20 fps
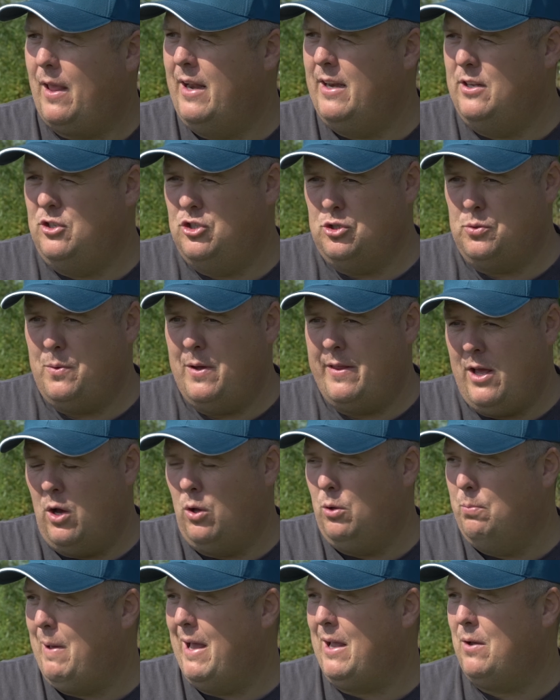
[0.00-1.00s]
And it's just where the
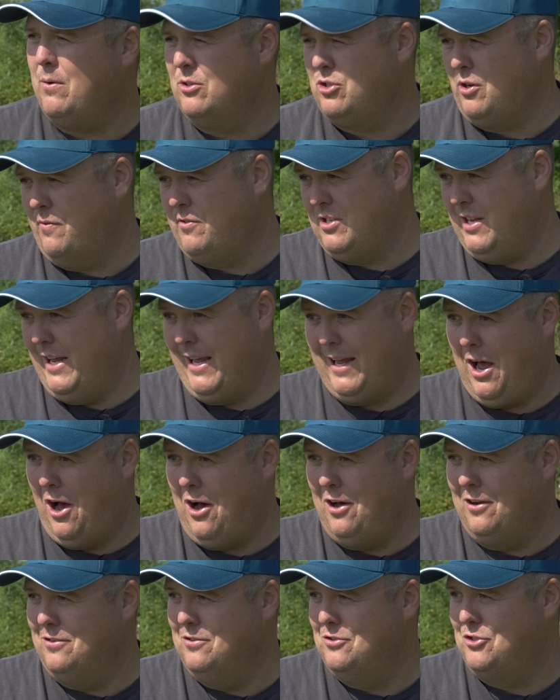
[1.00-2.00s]
old peg was. Obviously, you
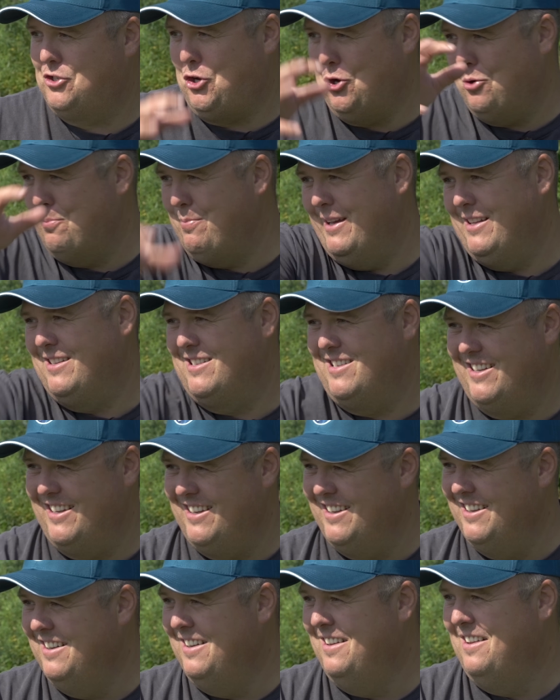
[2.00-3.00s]
can't scoop it to
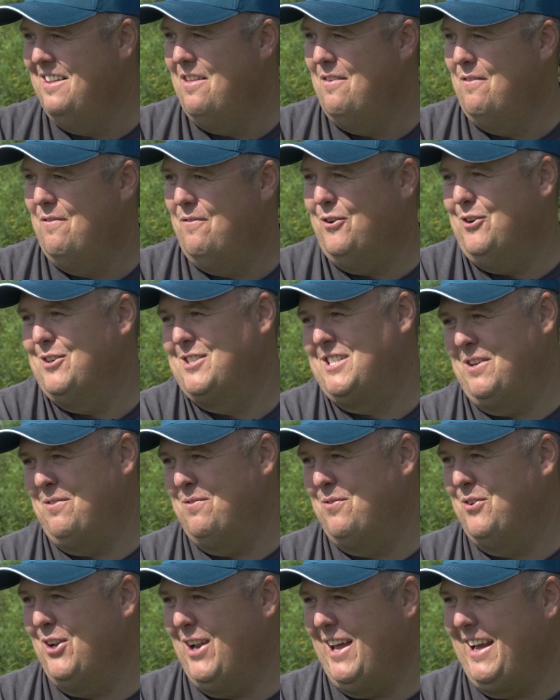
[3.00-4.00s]
14
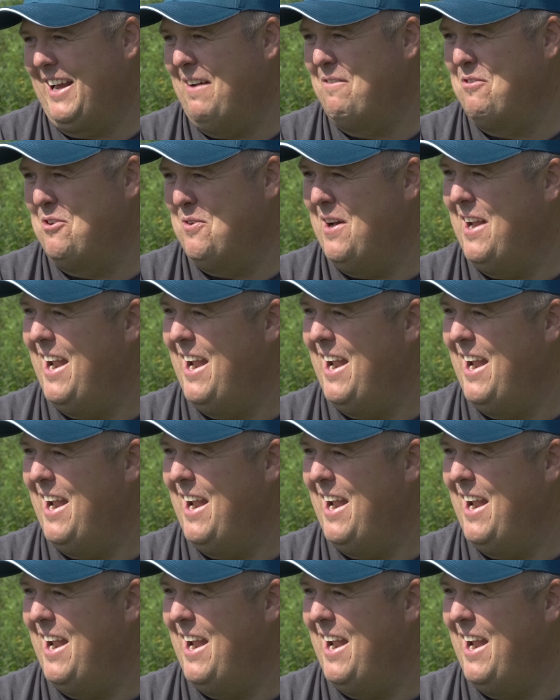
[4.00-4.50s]
foot like everywhere